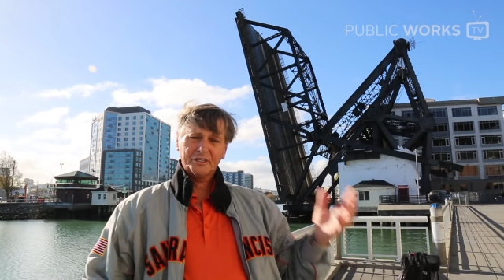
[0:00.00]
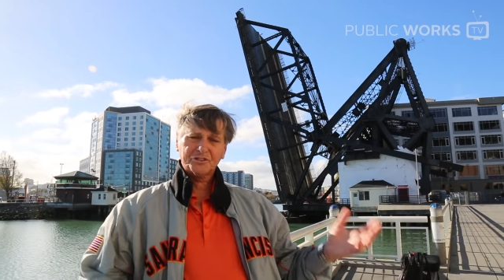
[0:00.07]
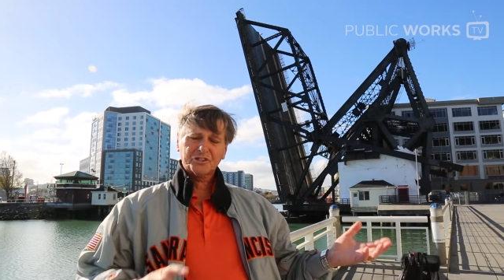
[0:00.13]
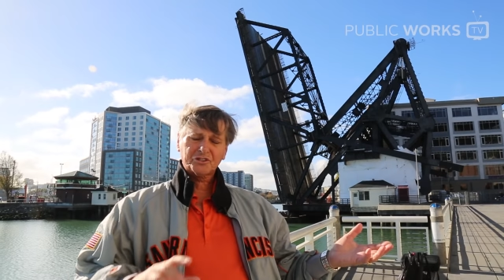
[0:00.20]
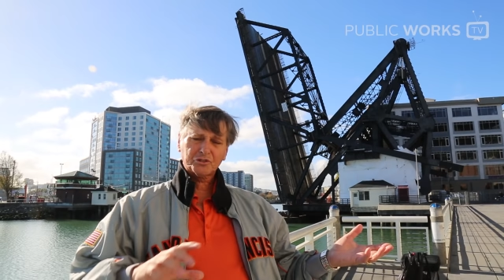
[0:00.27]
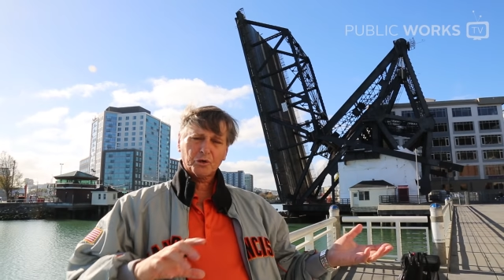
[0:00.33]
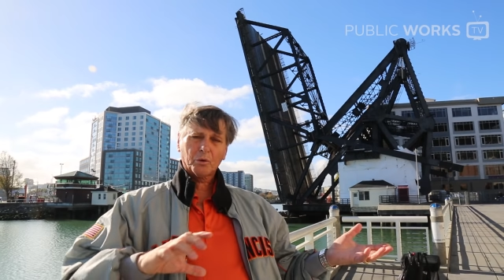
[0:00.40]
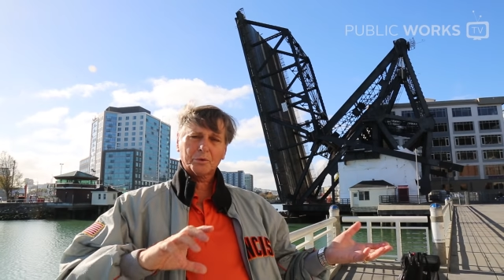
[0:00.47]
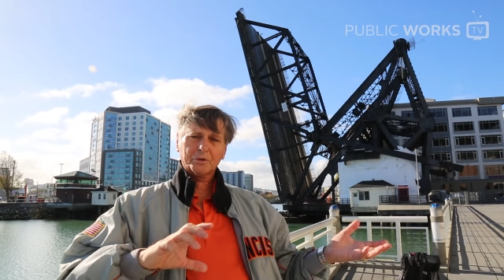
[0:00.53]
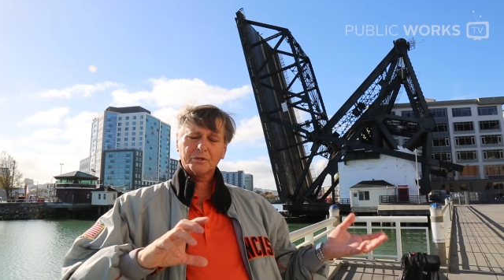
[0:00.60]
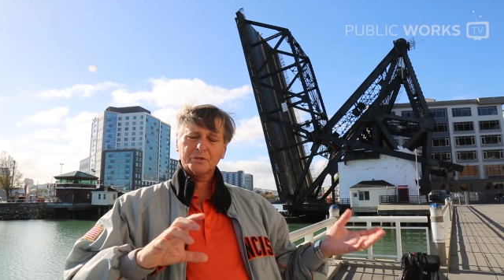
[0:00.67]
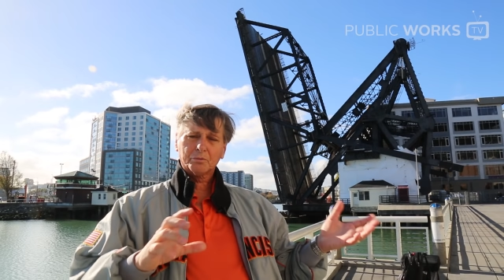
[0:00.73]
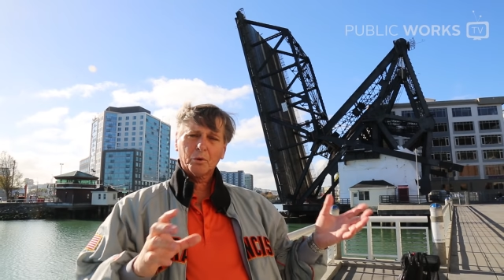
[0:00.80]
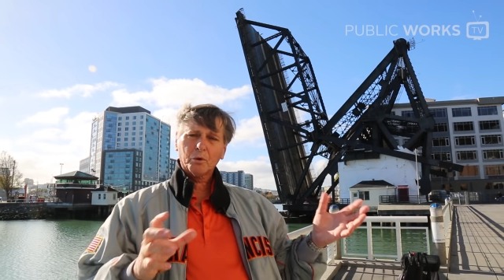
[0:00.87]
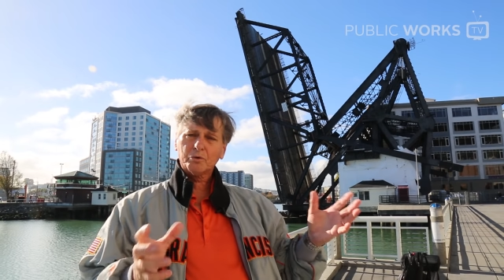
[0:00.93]
It's just over,
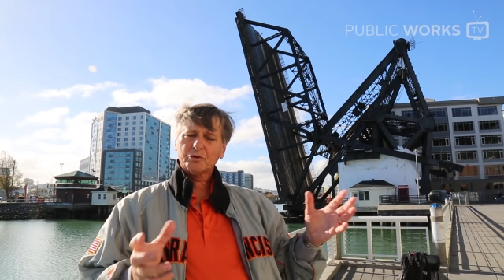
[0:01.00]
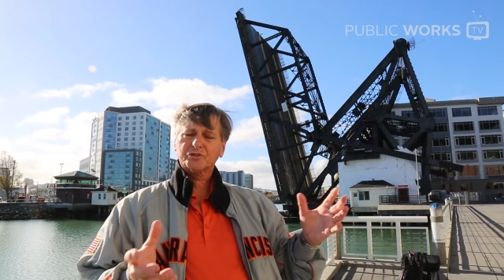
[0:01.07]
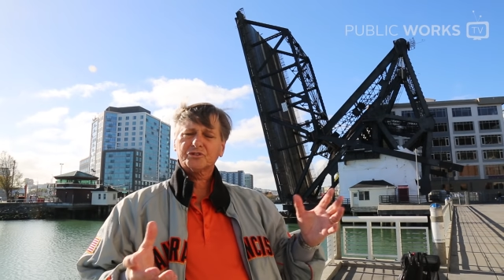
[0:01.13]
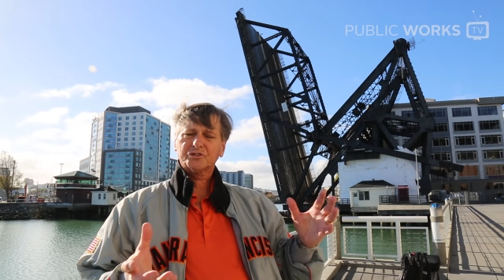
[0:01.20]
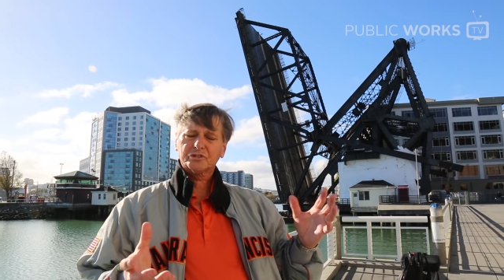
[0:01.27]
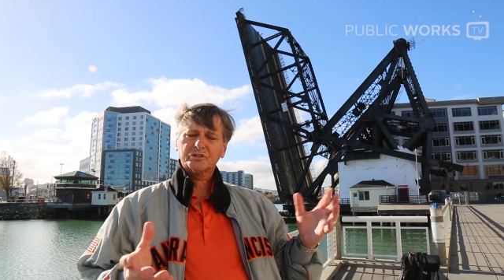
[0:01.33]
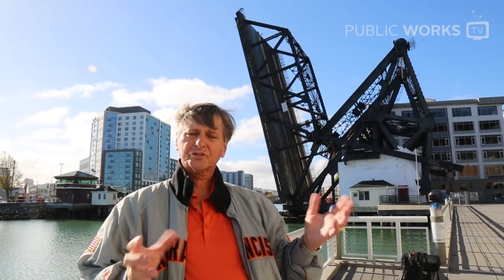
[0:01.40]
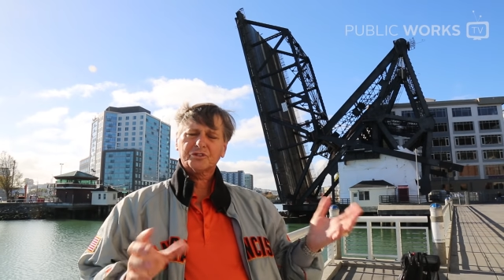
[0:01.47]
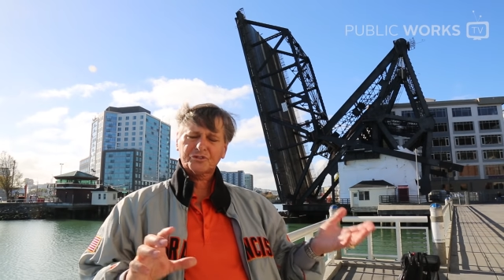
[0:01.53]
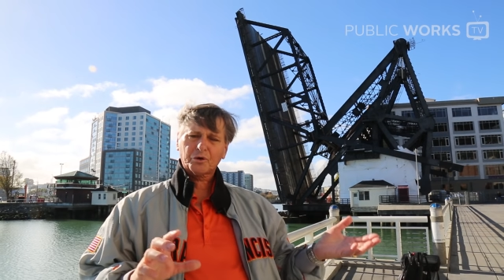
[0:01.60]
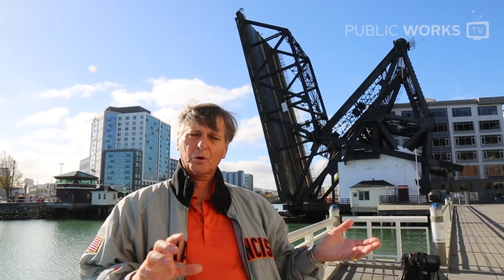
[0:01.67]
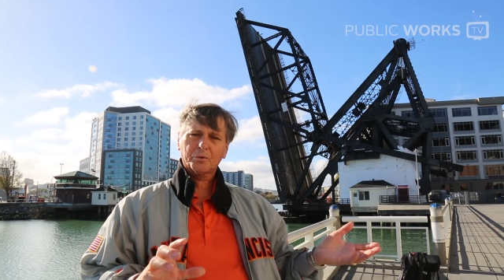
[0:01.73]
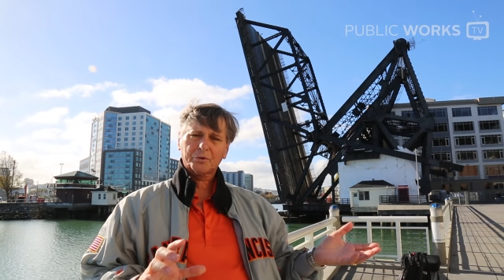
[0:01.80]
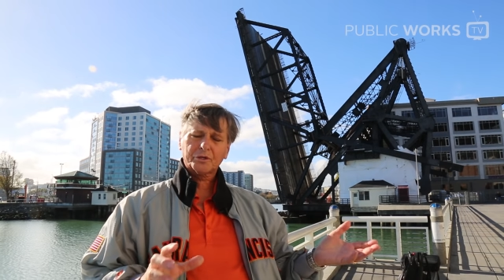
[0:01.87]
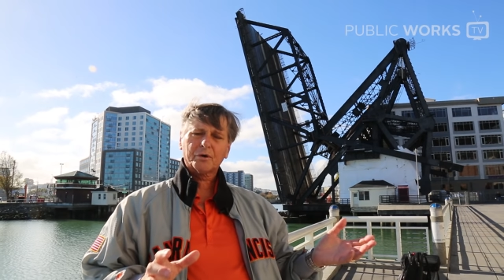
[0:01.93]
the motors just
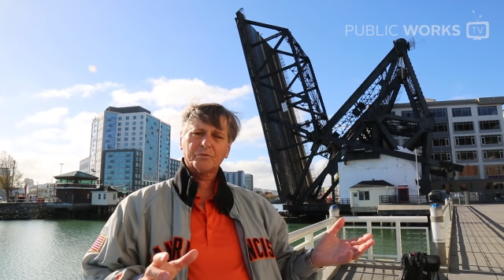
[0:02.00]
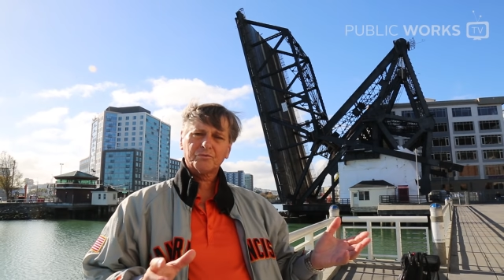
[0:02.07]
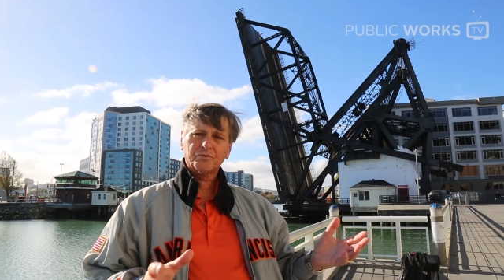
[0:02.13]
overcome